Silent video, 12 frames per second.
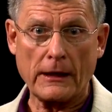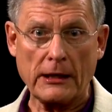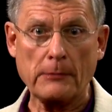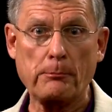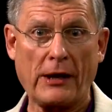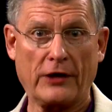
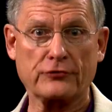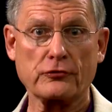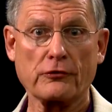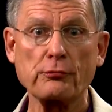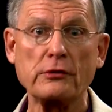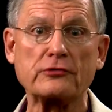in
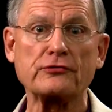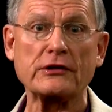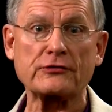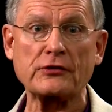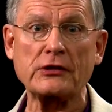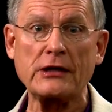Pastor
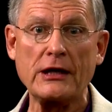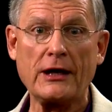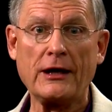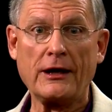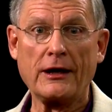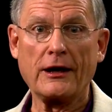360.
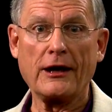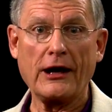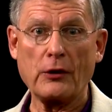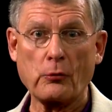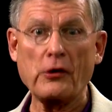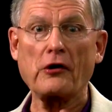
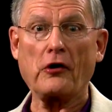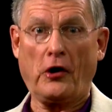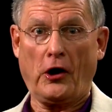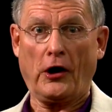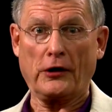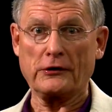And we're
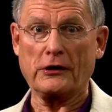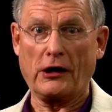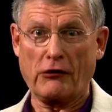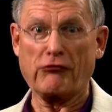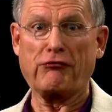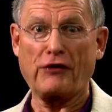on
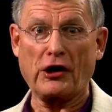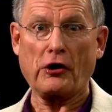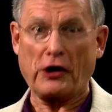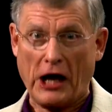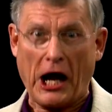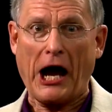a
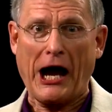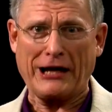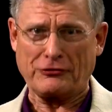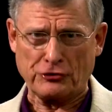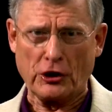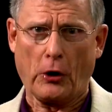very
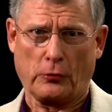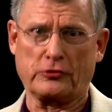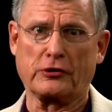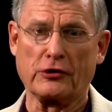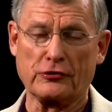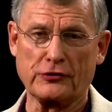high note
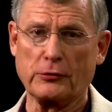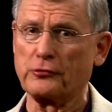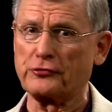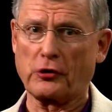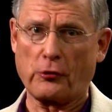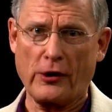because it
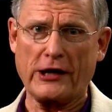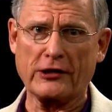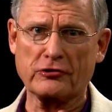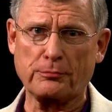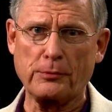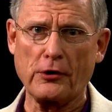was a great
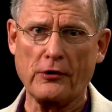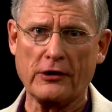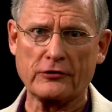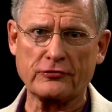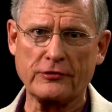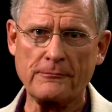
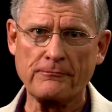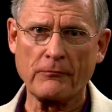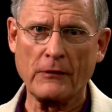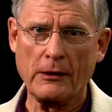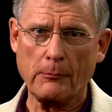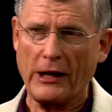experience.
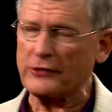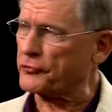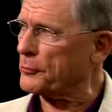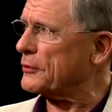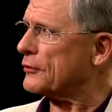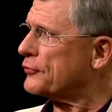
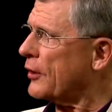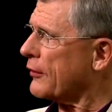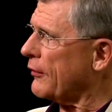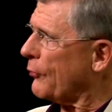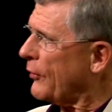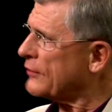Pastor Bill
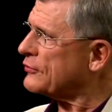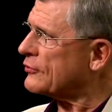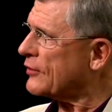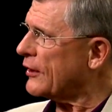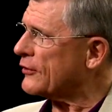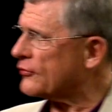Tucker, why don't you
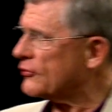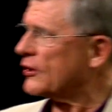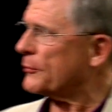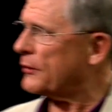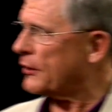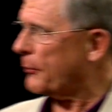tell us a little bit